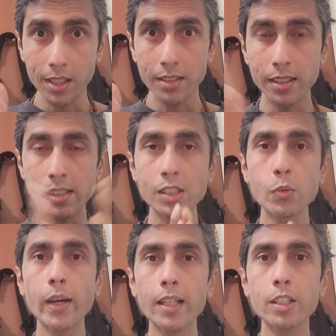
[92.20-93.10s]
This is
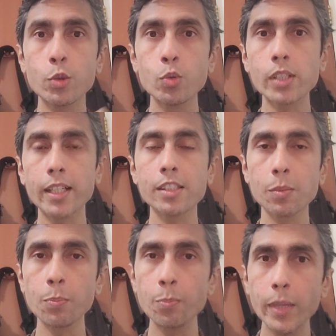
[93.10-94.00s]
where the two sides
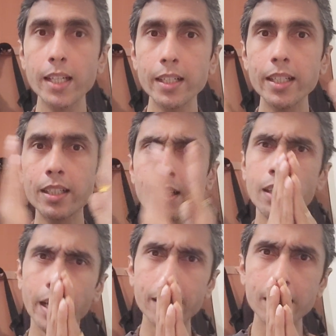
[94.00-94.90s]
mainly
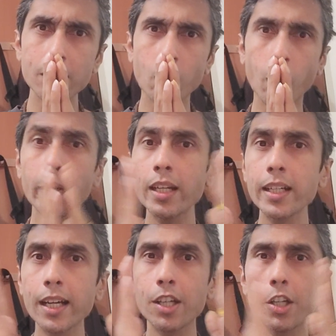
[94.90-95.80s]
collided or
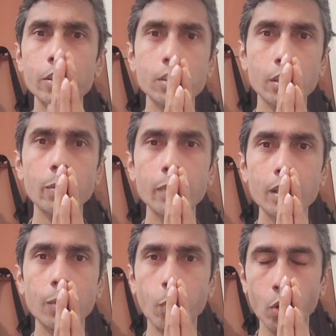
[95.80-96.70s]
mainly had a
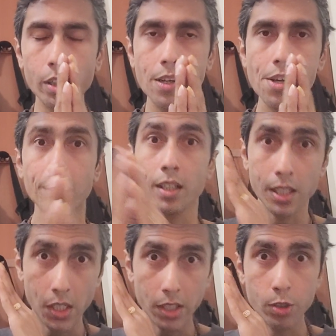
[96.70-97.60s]
disagreement upon
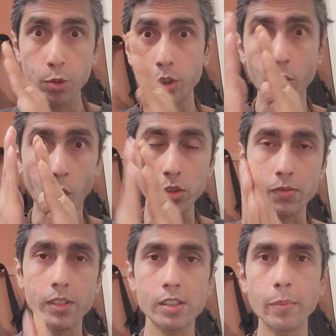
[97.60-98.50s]
through the course
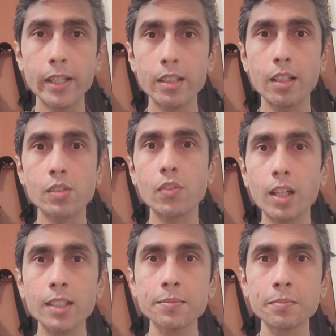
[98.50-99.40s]
of this debate thus
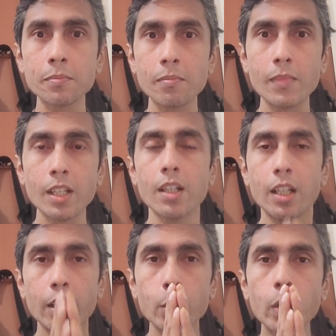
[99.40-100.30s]
far.
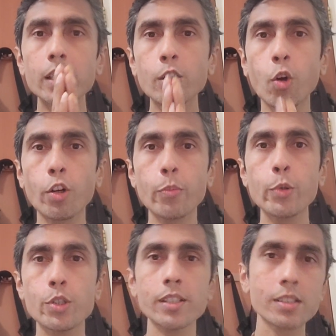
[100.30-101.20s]
Look at the
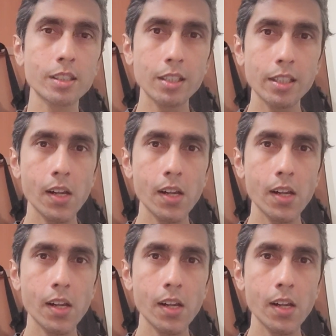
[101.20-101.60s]
contributions